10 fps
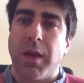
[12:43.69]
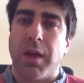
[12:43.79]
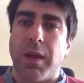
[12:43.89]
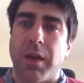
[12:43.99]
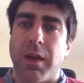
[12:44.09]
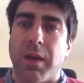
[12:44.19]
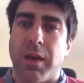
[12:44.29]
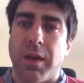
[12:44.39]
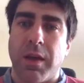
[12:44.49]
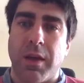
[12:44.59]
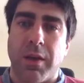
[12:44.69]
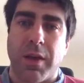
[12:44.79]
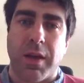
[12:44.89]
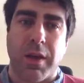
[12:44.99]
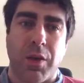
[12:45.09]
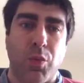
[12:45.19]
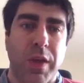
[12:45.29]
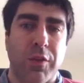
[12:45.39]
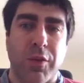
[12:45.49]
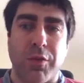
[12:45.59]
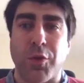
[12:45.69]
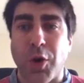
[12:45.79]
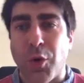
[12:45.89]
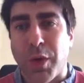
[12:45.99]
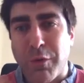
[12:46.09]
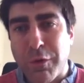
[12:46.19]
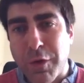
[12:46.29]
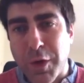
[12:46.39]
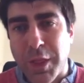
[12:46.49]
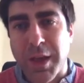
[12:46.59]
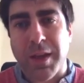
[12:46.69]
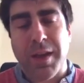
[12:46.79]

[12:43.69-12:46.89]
a wish of going further.